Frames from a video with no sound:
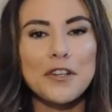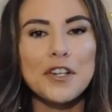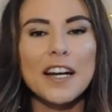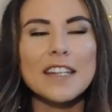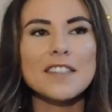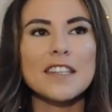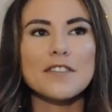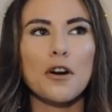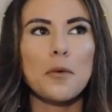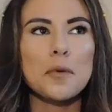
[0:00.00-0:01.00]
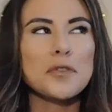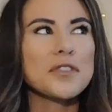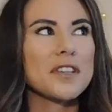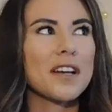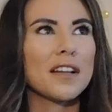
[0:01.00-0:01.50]
for you guys is
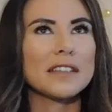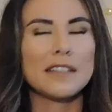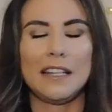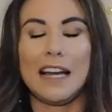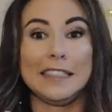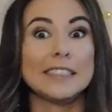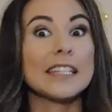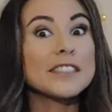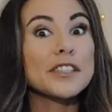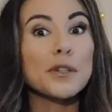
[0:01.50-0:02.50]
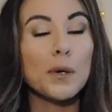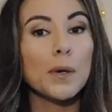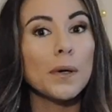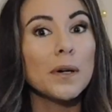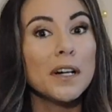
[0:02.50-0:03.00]
almost
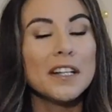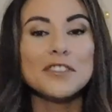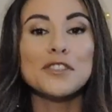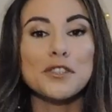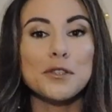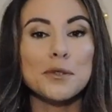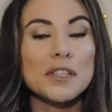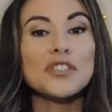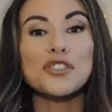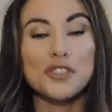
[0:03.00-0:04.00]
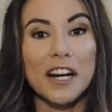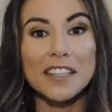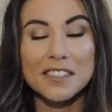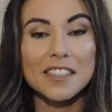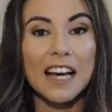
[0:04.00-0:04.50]
identical to this
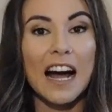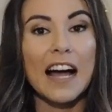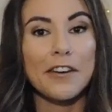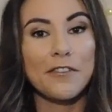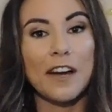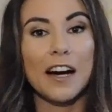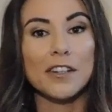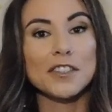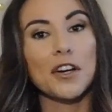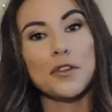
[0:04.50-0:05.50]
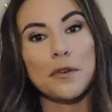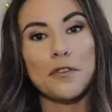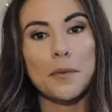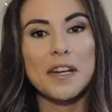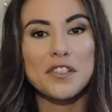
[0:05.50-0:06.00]
dress that I found on the
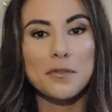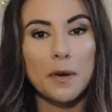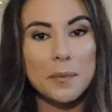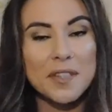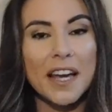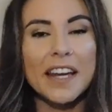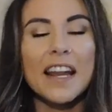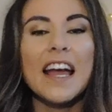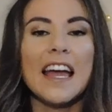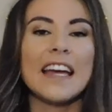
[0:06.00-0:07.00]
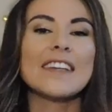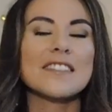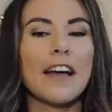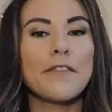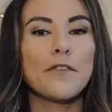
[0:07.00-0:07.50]
Reformation website,
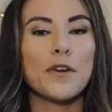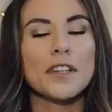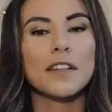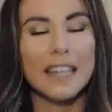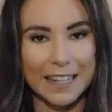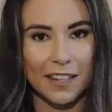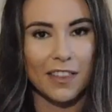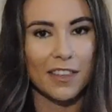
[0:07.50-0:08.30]
except for the length.